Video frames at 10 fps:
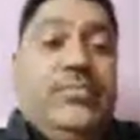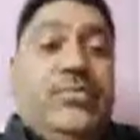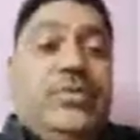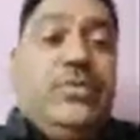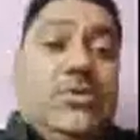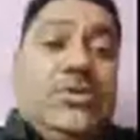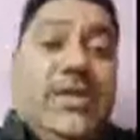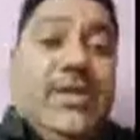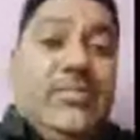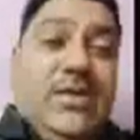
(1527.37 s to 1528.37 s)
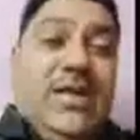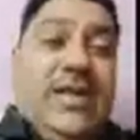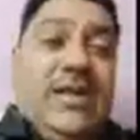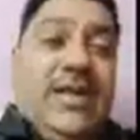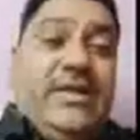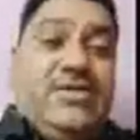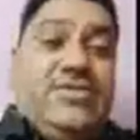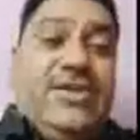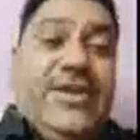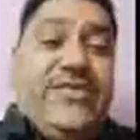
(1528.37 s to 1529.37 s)
Now the name laterite is
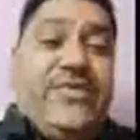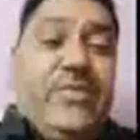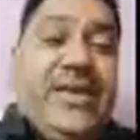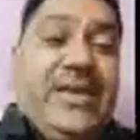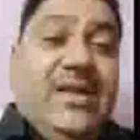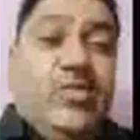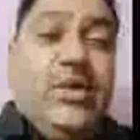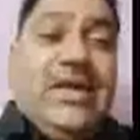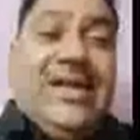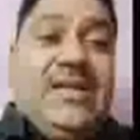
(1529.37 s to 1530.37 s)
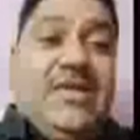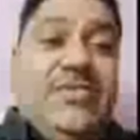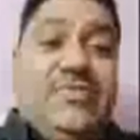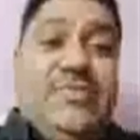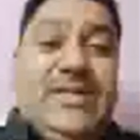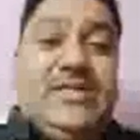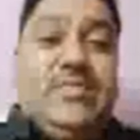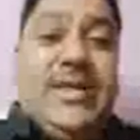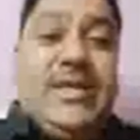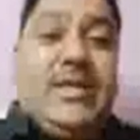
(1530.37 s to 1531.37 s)
derived from Latin word later, which means
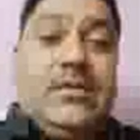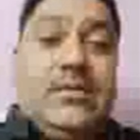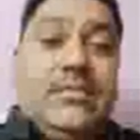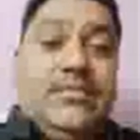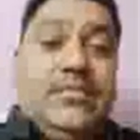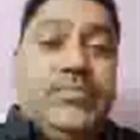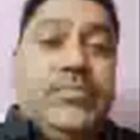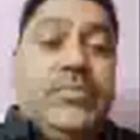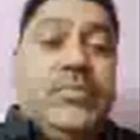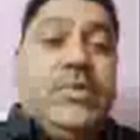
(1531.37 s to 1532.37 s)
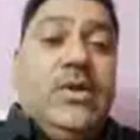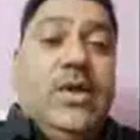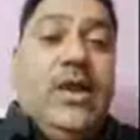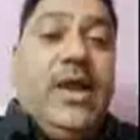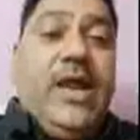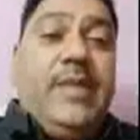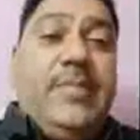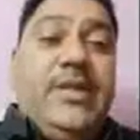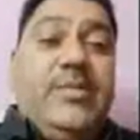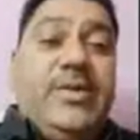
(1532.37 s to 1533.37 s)
brick, and
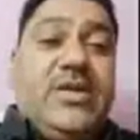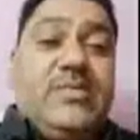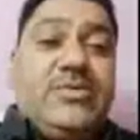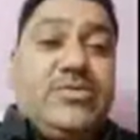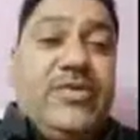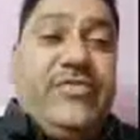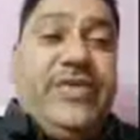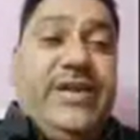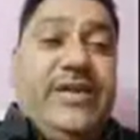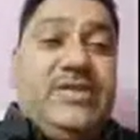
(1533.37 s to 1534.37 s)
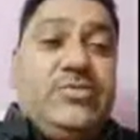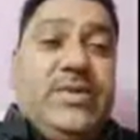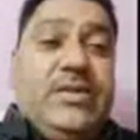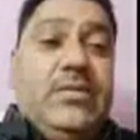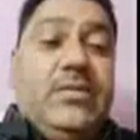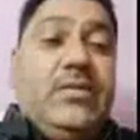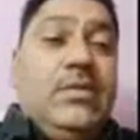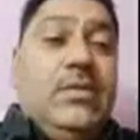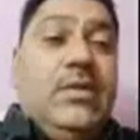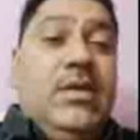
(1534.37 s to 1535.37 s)
it becomes soft when it is wet
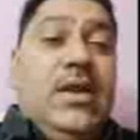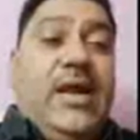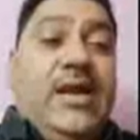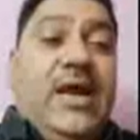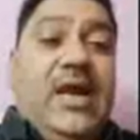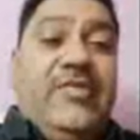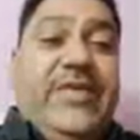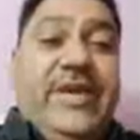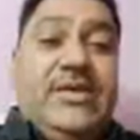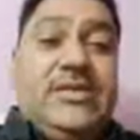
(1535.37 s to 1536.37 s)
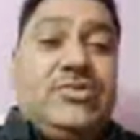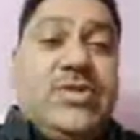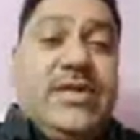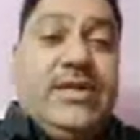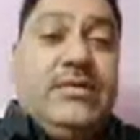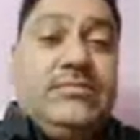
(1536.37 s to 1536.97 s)
and hard when it is dry.